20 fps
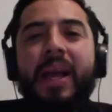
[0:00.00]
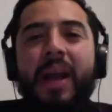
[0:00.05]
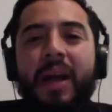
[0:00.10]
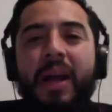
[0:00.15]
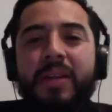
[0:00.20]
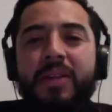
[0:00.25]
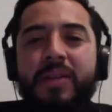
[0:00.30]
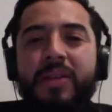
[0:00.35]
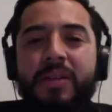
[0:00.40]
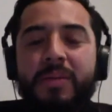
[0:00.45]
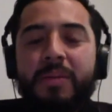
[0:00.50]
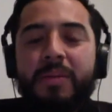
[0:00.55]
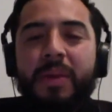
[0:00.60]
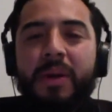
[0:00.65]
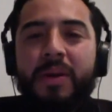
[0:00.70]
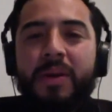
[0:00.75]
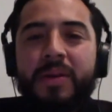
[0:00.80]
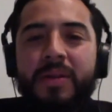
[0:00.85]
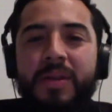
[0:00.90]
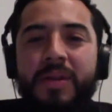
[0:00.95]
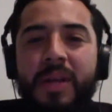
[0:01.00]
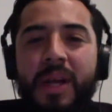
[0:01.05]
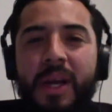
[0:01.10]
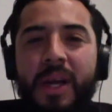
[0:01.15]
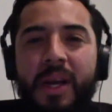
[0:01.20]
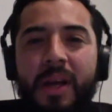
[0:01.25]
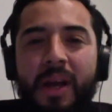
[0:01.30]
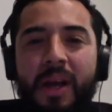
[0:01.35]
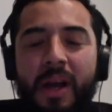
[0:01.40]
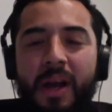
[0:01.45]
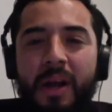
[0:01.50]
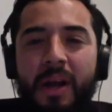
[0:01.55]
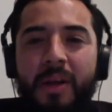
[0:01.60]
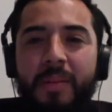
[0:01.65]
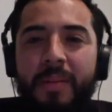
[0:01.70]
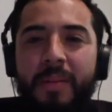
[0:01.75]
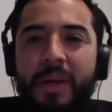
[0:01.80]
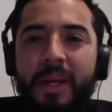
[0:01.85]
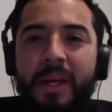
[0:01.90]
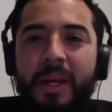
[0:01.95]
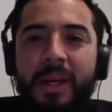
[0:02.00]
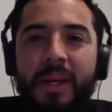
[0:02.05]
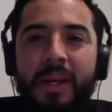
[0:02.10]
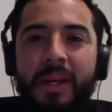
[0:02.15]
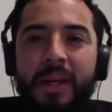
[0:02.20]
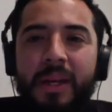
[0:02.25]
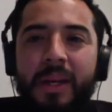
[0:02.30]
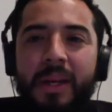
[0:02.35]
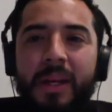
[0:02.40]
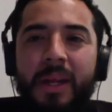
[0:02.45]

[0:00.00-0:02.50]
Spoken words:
got to some balls, and